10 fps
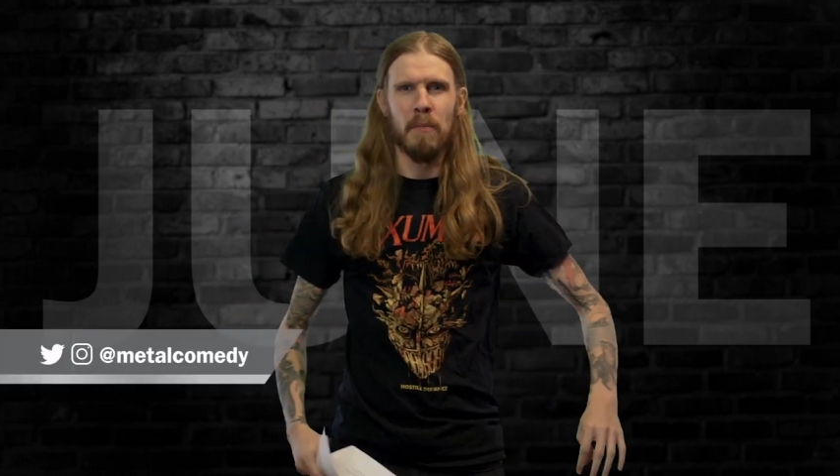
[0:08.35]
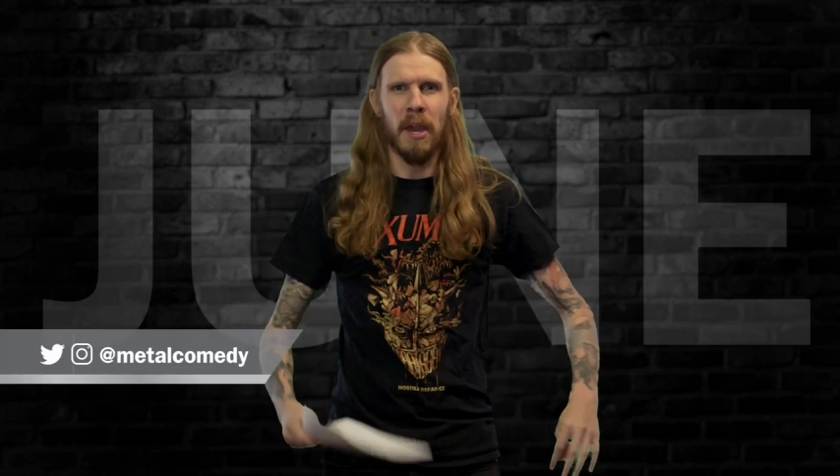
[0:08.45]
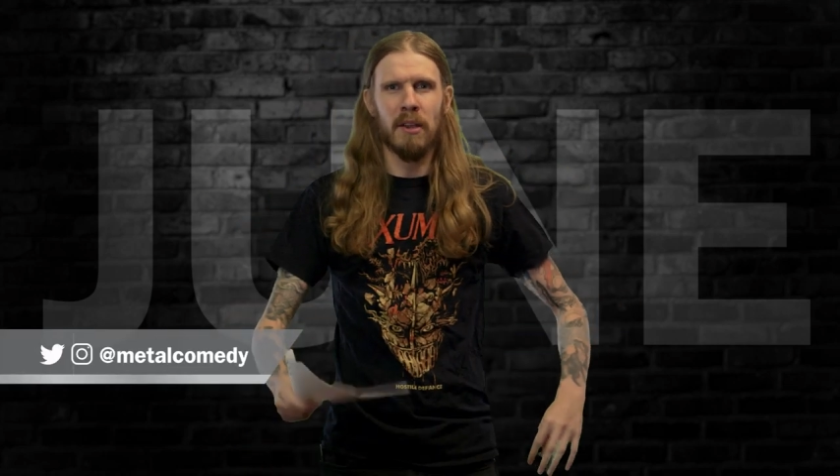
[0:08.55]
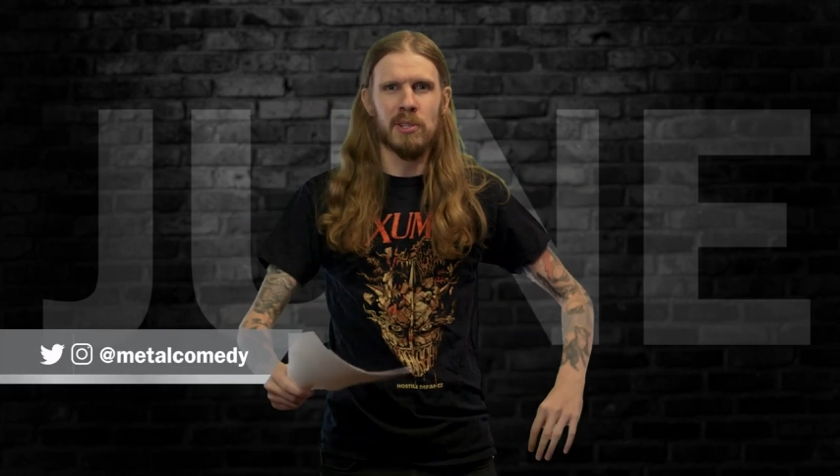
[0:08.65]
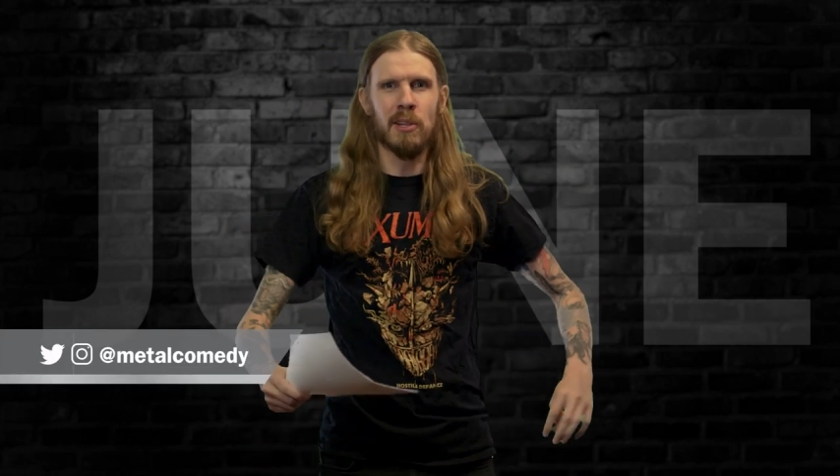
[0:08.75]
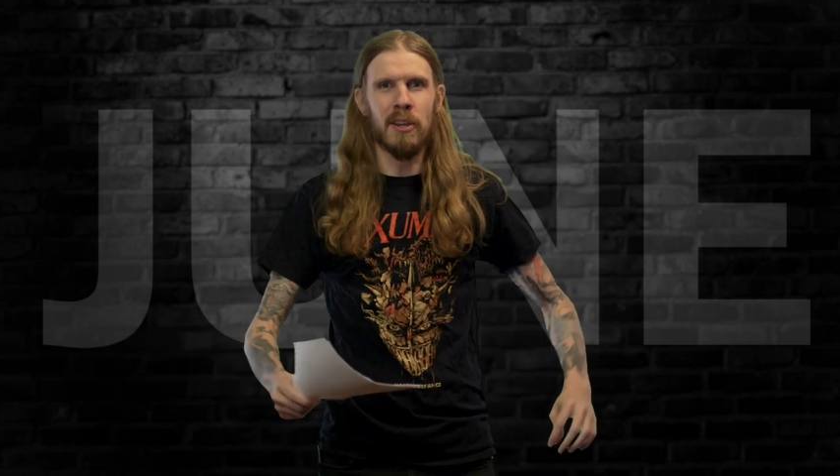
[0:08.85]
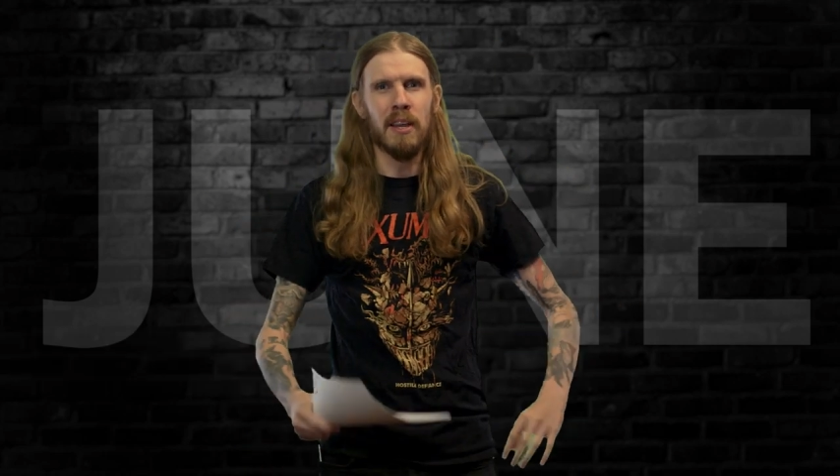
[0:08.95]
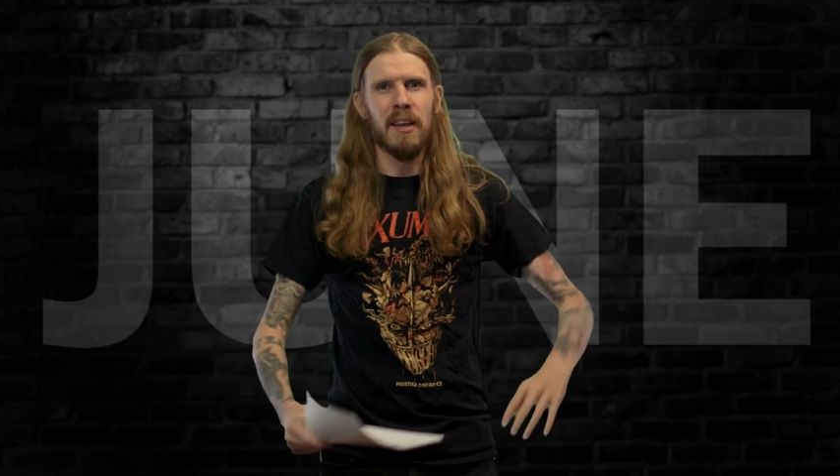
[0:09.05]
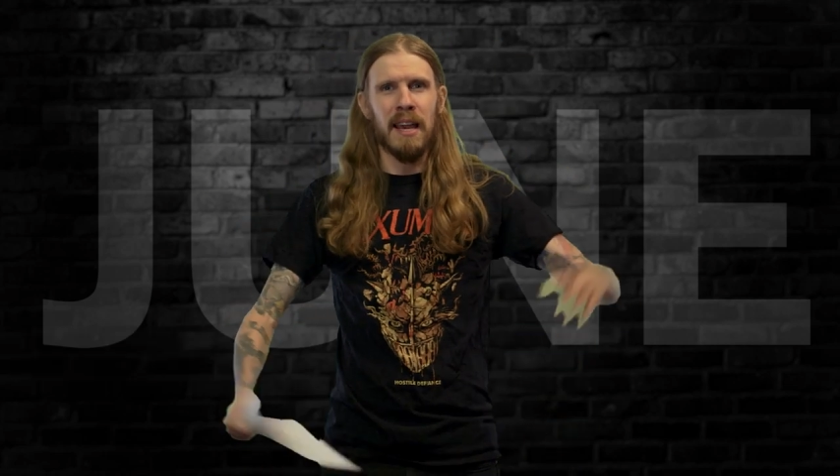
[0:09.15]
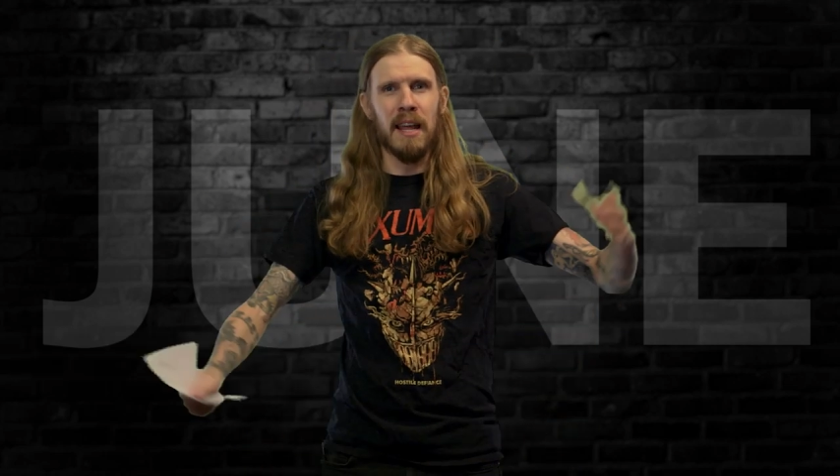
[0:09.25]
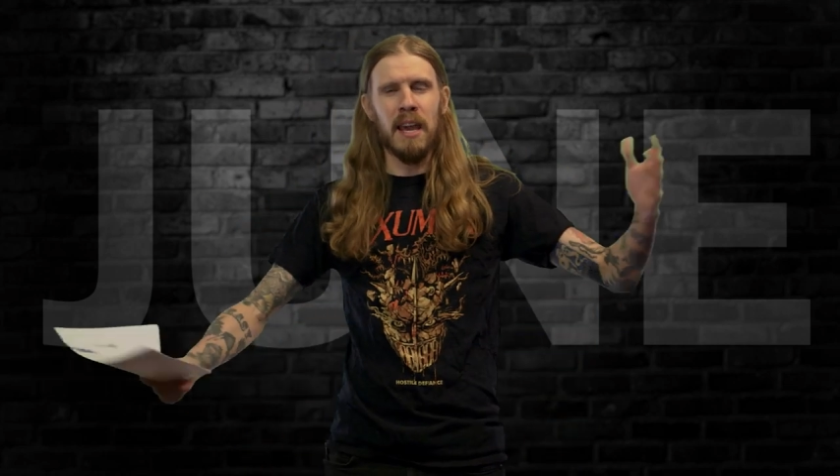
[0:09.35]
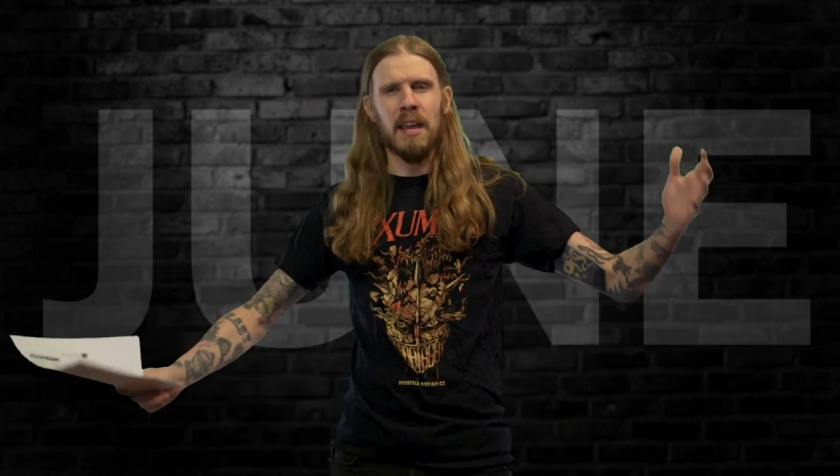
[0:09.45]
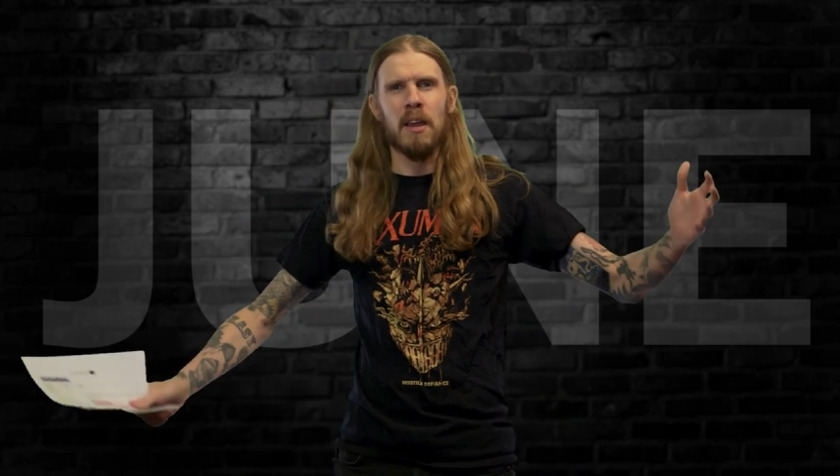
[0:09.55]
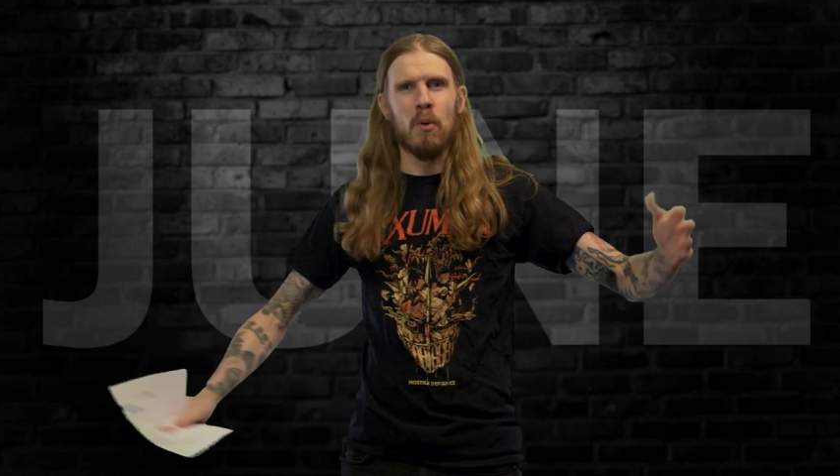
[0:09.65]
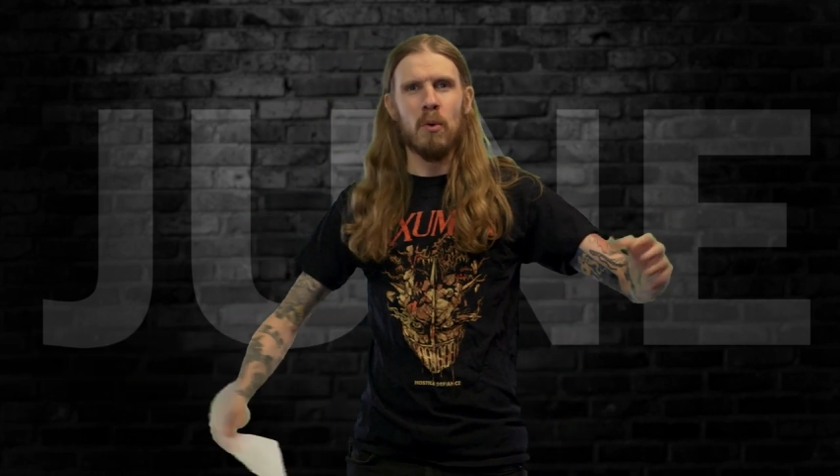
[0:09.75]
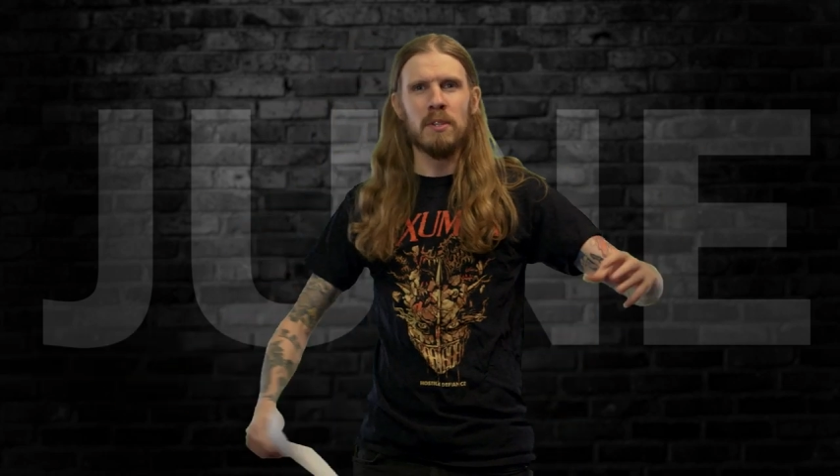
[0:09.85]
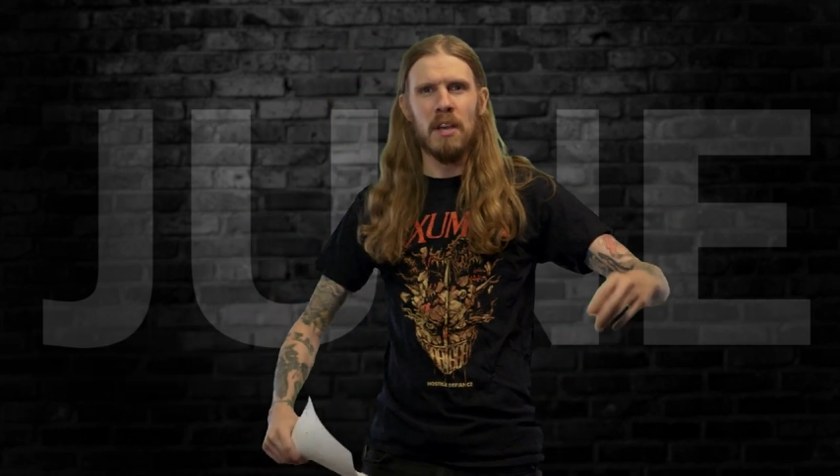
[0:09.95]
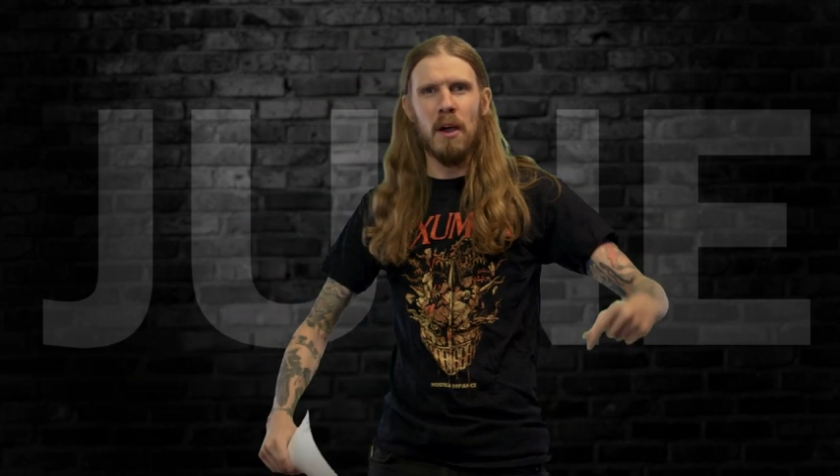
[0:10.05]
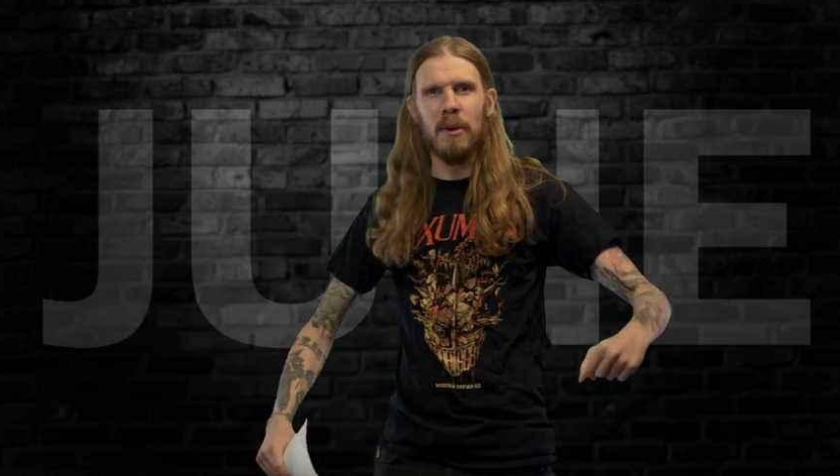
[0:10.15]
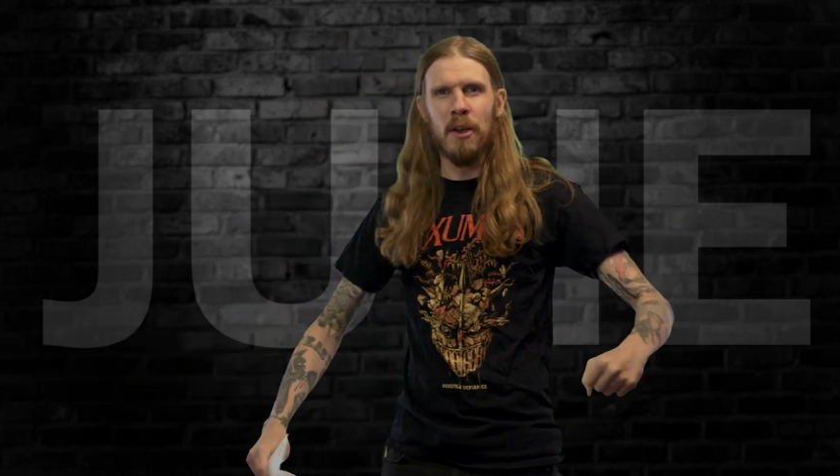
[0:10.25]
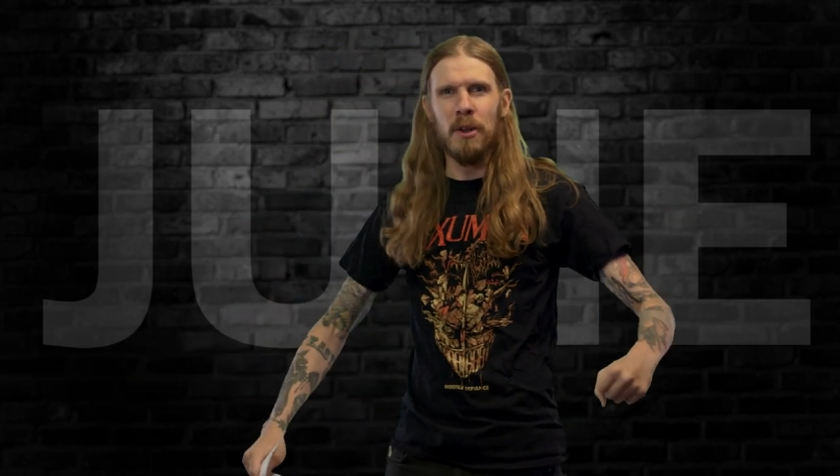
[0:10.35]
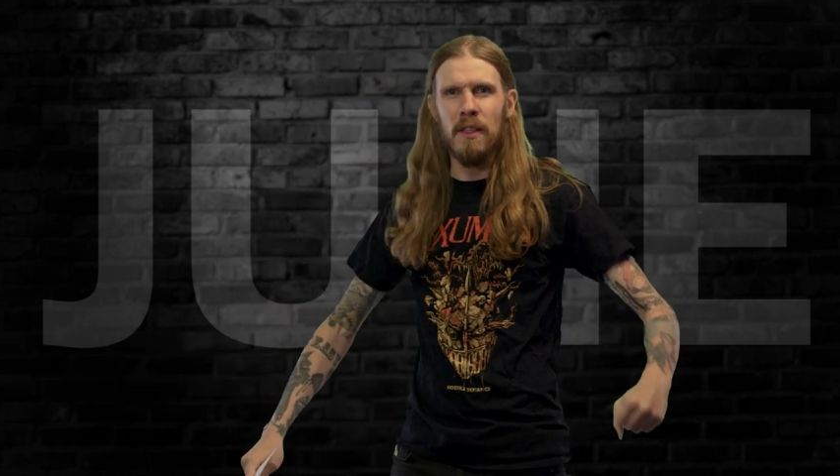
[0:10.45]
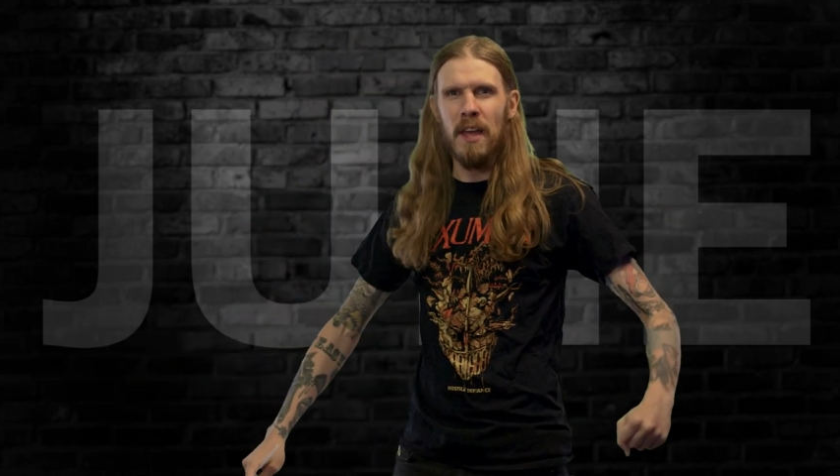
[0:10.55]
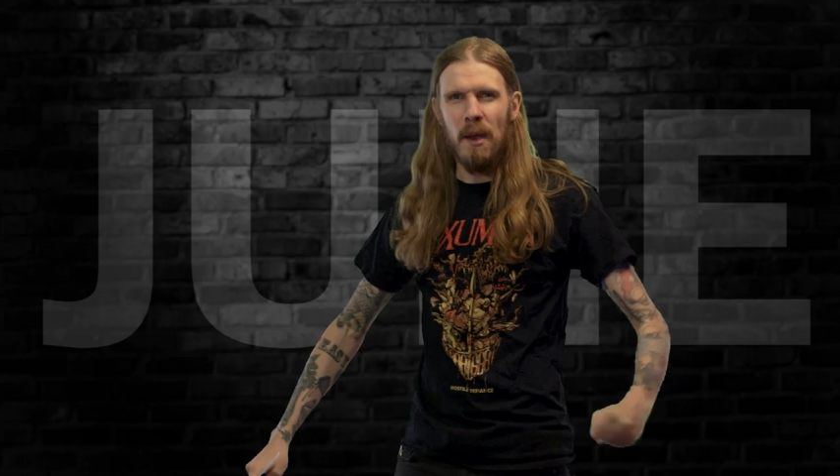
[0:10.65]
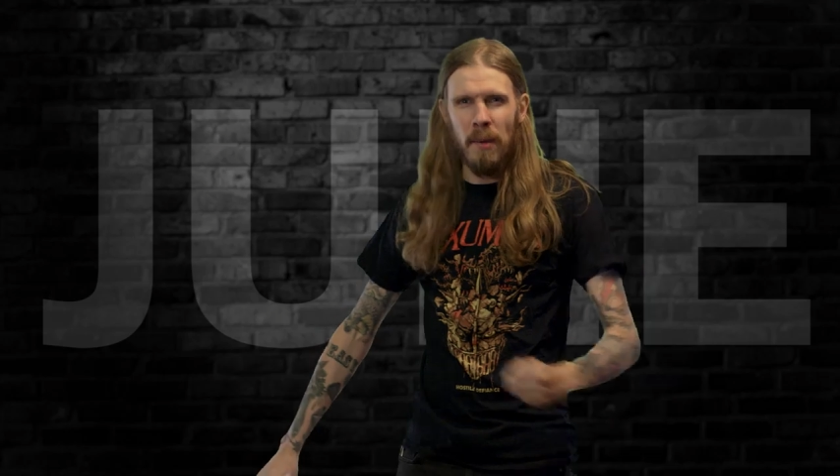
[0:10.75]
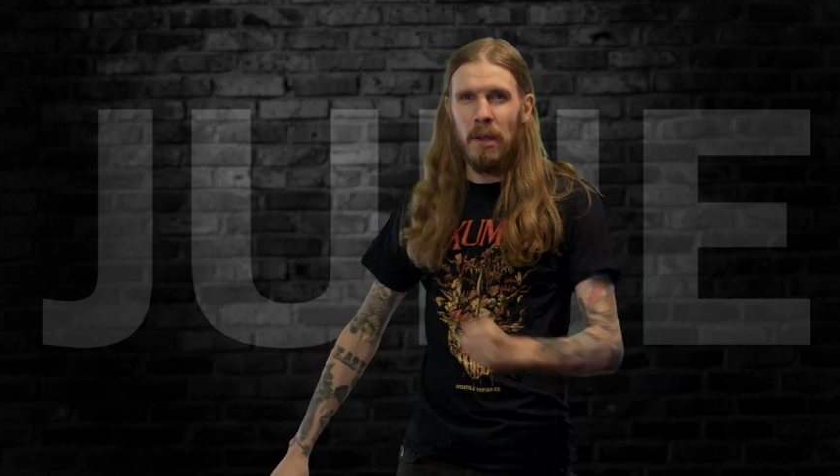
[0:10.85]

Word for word: Bangers look and hey, what's coming out in that